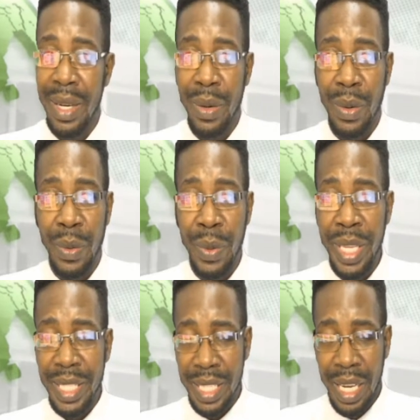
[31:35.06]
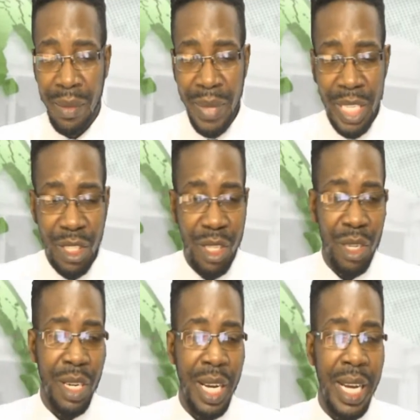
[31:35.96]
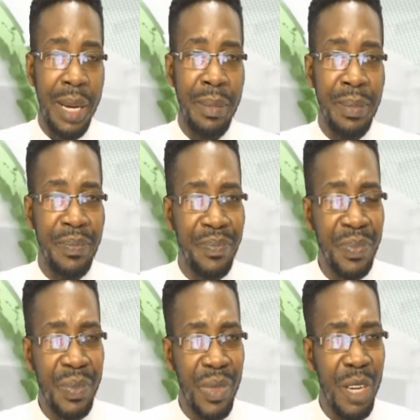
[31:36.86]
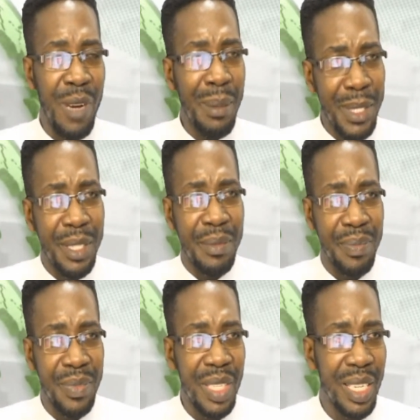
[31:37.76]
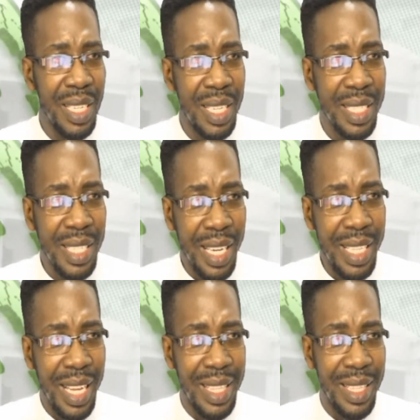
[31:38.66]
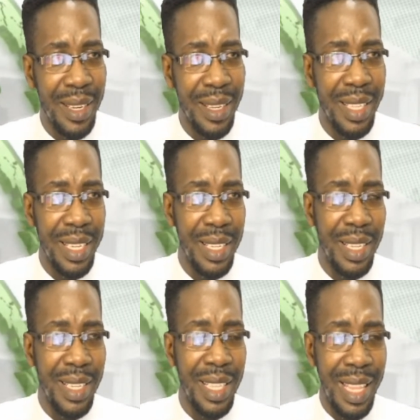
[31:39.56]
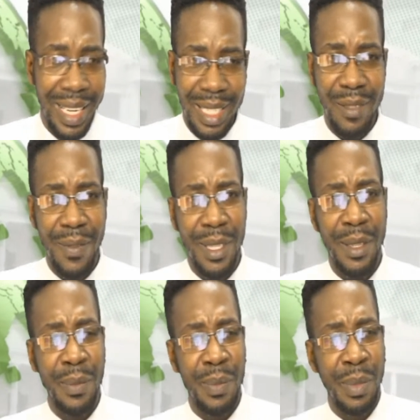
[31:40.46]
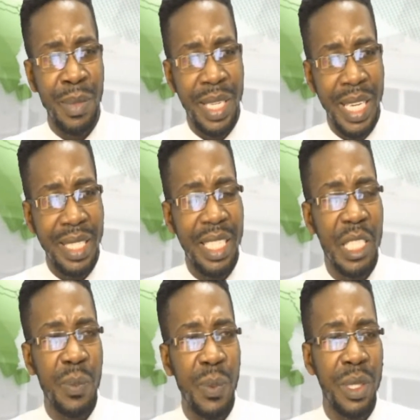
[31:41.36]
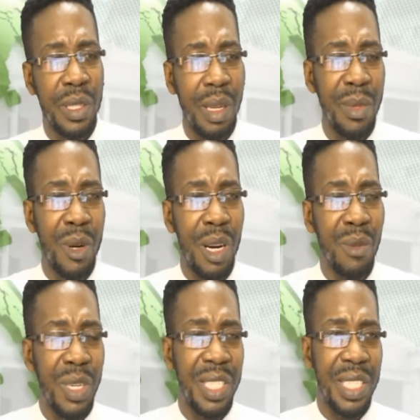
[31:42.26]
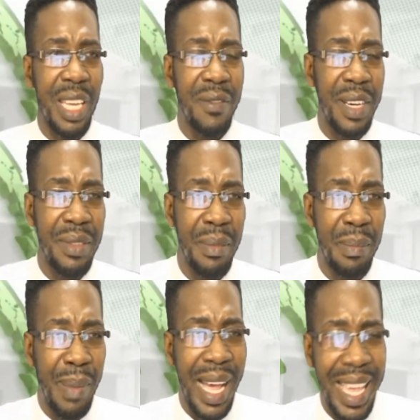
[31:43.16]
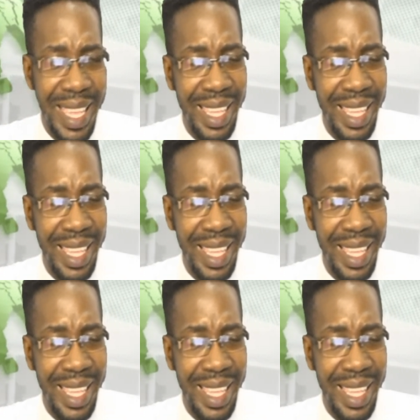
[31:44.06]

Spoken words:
Mr. Ramson, saying that the lights for the Mackenzie Sports Club ground was given by